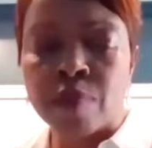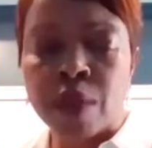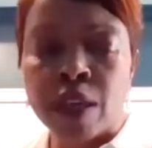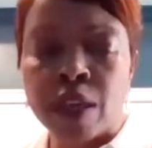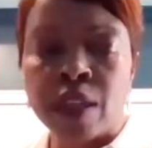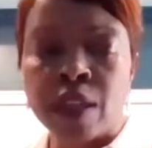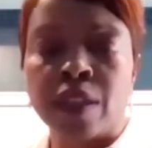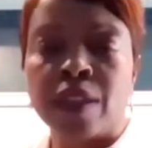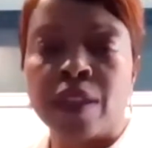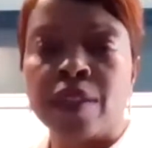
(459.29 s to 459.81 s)

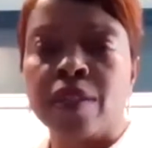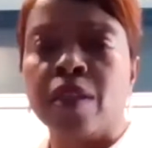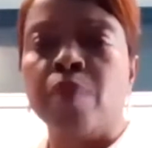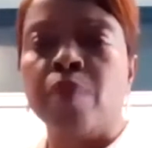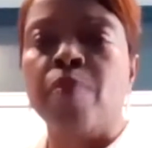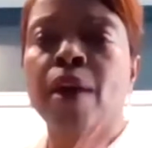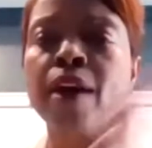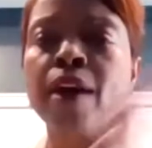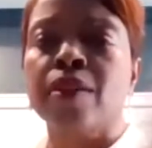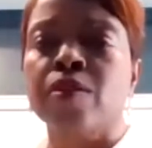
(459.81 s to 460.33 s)
mean let's
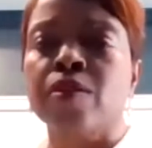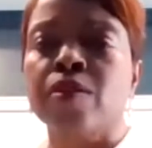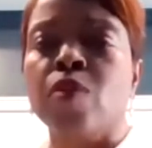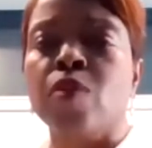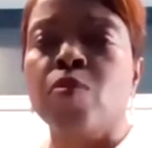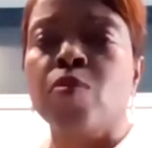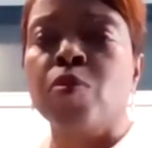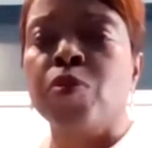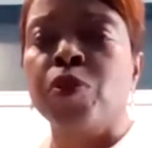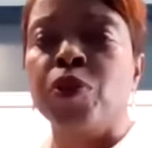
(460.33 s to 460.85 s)
get back to
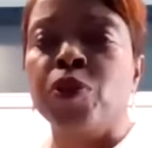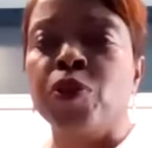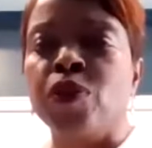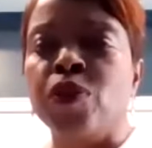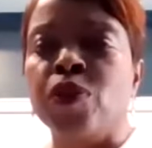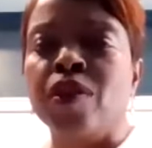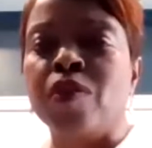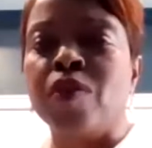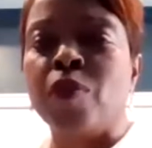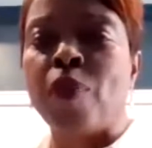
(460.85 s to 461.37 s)
what we were
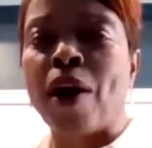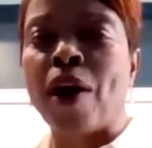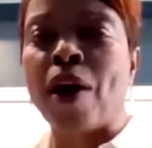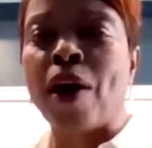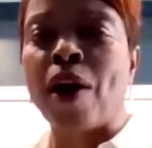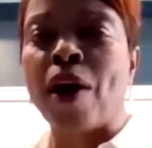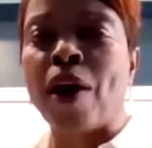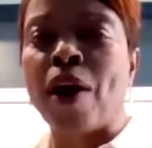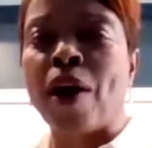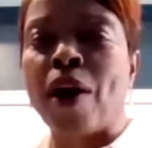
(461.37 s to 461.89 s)
doing in the
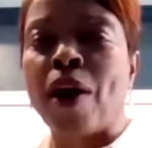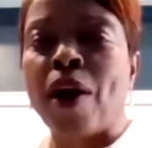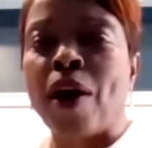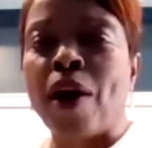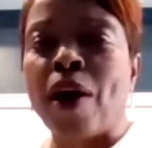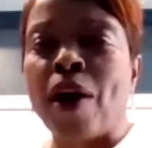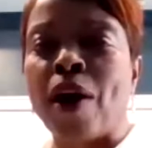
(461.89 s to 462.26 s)
past.